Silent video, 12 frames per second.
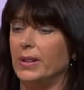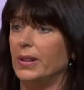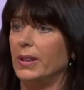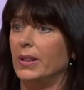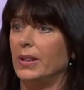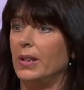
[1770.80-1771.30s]

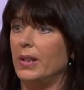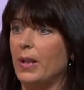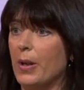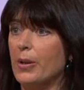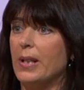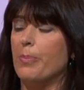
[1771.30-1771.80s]
Yeah.
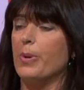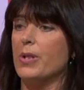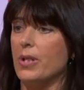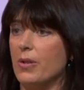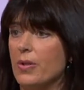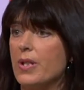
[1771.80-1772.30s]
Locally mm.
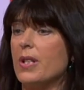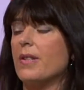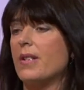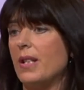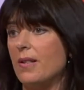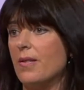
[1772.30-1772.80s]
produced,
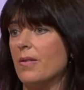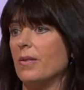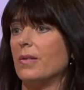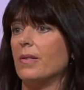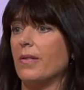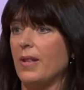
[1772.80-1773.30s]

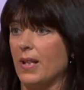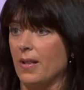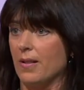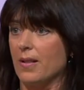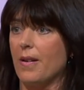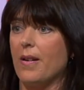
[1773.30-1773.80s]
seasonal
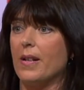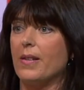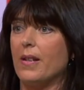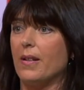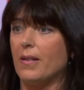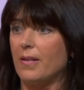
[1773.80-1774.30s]
things. And I
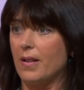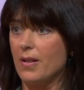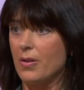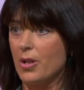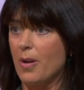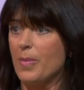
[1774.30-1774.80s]
think
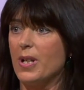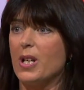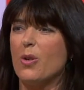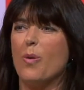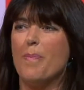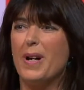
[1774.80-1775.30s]
in Germany
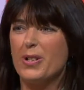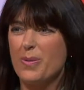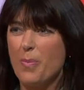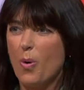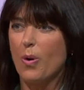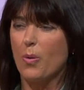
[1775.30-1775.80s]
you're much
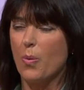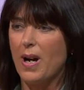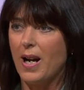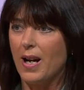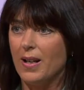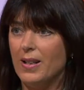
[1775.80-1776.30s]
more
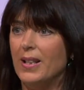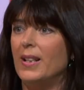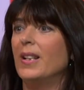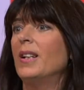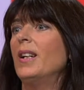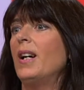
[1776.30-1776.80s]
aware.
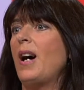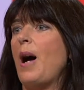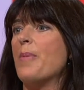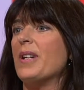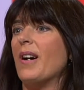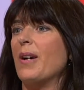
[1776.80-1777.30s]

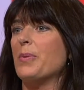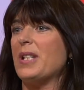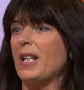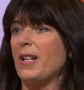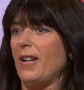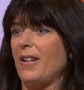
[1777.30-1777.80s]
I mean, I was
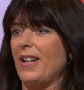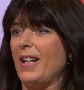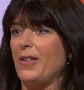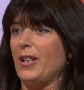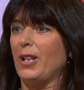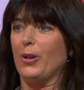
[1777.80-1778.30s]
in, a,
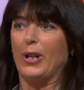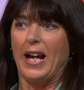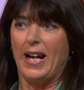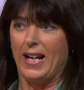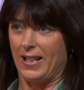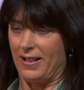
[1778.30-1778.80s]
in the U
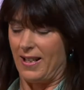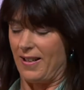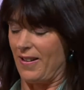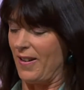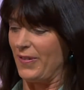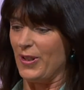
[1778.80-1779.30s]
K uh,
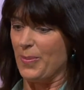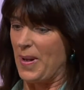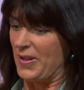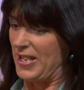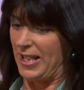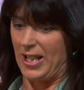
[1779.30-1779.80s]
a few
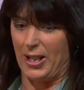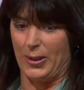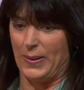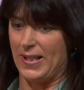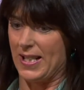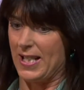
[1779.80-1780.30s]
months
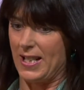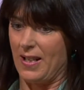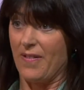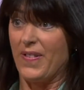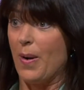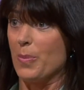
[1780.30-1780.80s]
ago and in
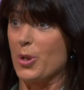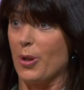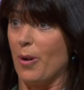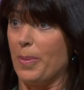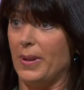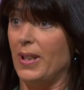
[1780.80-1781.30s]
a farm
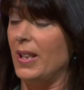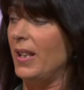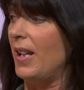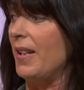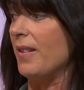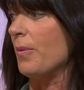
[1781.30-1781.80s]
shop,
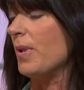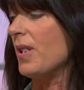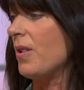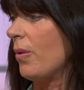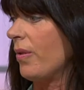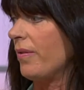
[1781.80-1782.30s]
and it was
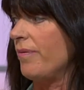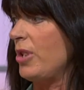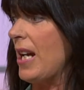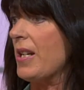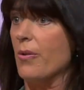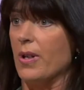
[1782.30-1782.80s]
sort of
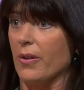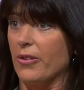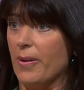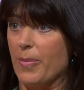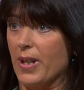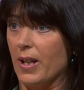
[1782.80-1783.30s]
January or
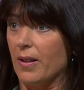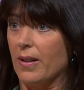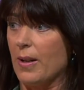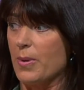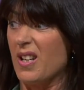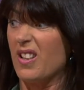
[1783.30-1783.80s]
something, and
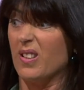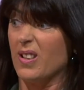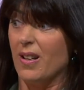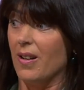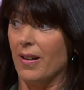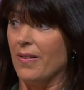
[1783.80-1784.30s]
there was a little
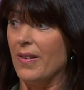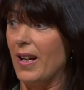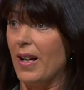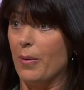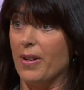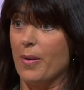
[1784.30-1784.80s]
girl in
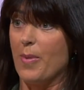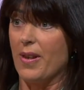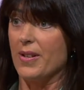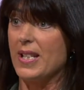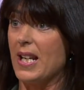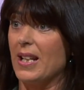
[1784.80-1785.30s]
there with her
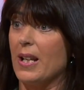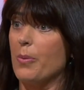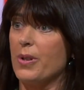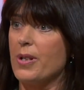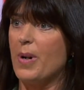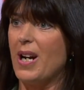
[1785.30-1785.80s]
mother saying they
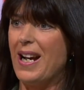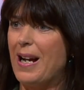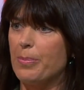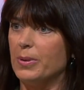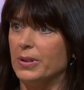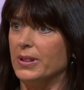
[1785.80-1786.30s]
wanted to buy
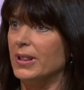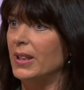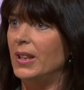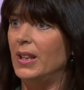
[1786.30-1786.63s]
apples.